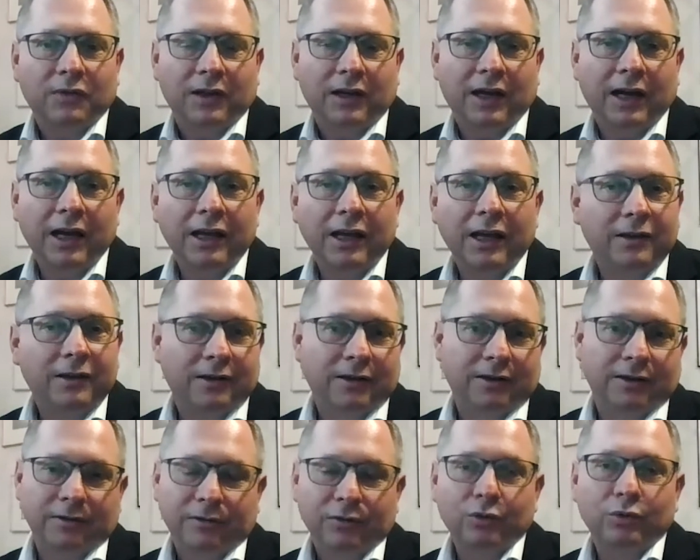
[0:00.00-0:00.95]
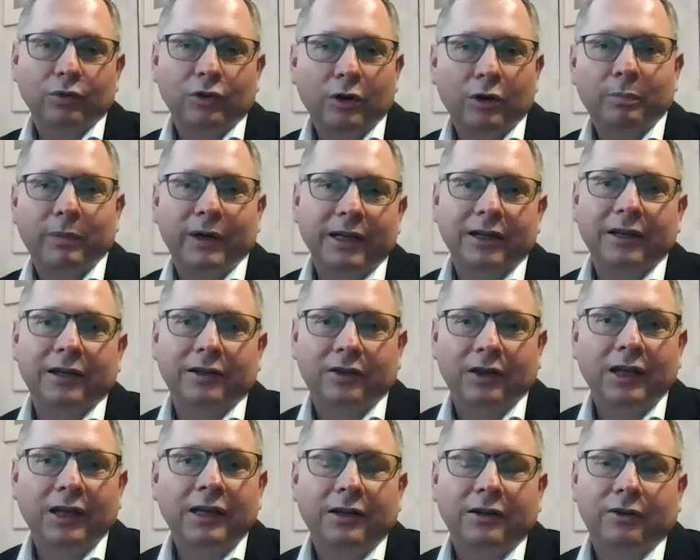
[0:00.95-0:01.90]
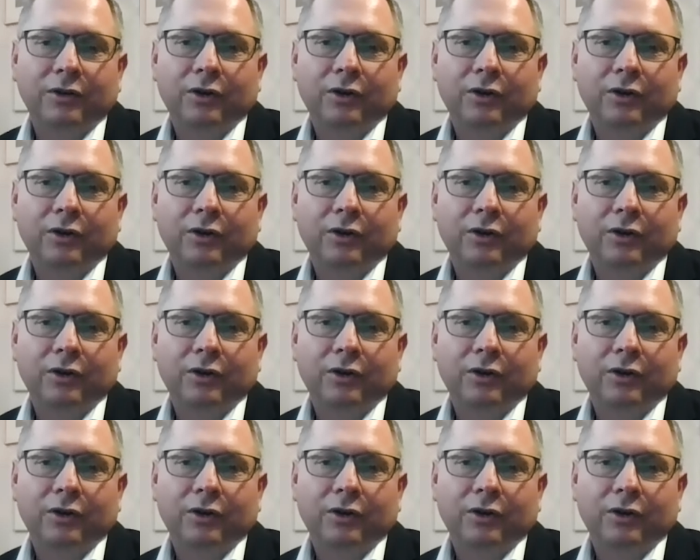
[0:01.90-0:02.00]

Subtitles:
I do not buy that in,